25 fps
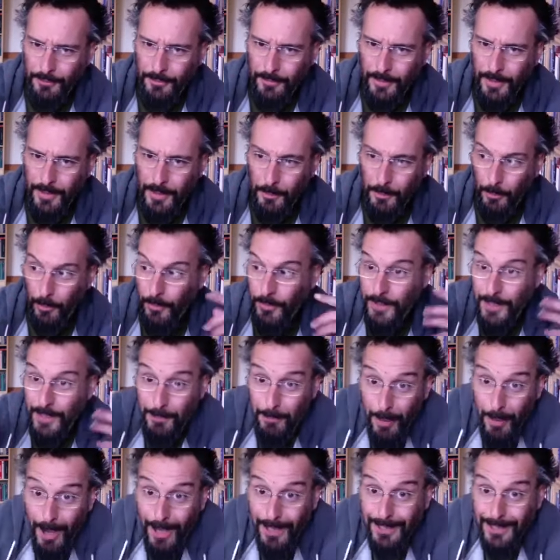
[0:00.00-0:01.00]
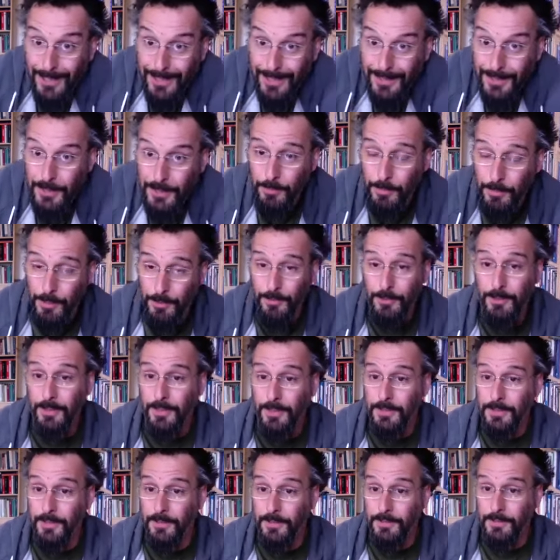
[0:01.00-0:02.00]
but the embodied
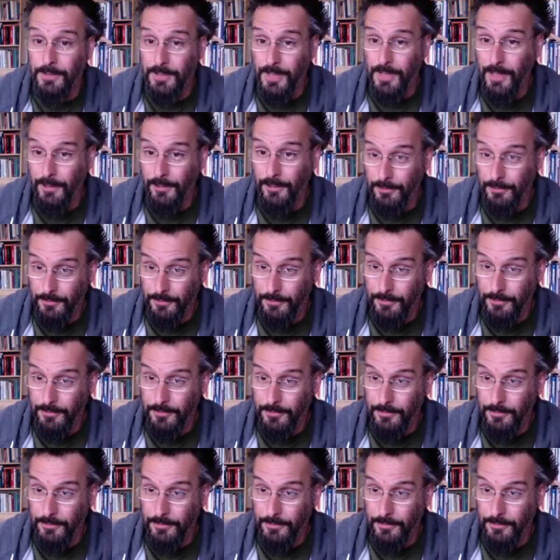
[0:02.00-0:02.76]
experience of self.